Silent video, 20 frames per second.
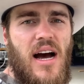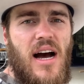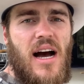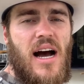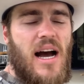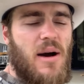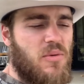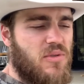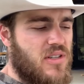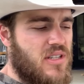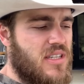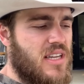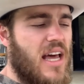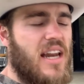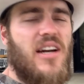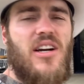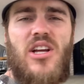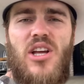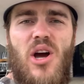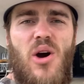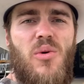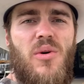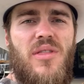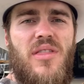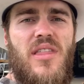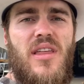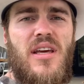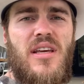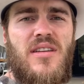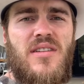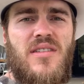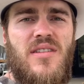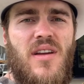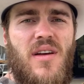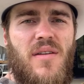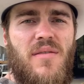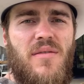I decided to go with this